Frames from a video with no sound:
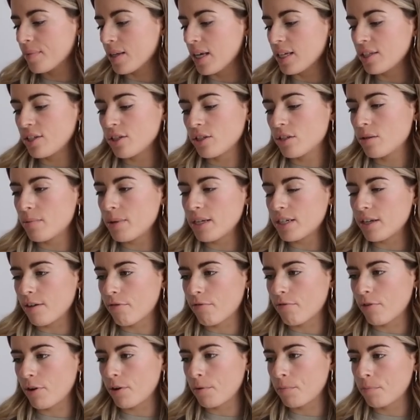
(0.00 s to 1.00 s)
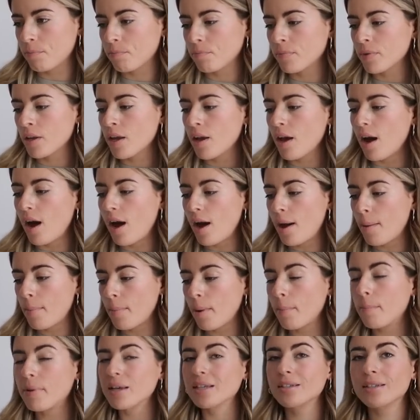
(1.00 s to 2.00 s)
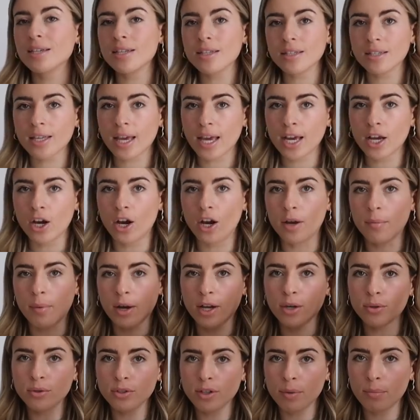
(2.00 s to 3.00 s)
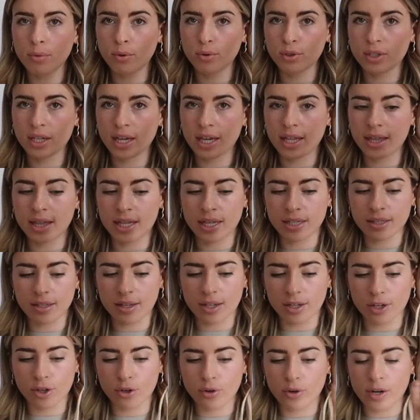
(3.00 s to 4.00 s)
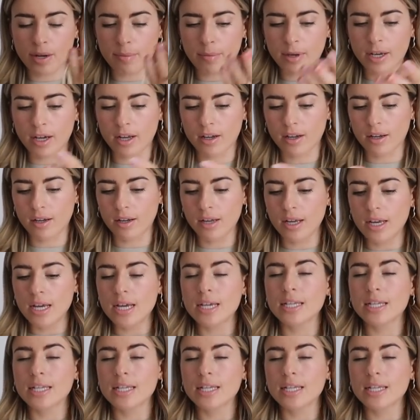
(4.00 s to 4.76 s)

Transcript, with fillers: It's just a bit different. Um, but since getting home, I also bought it in this like creamy colour.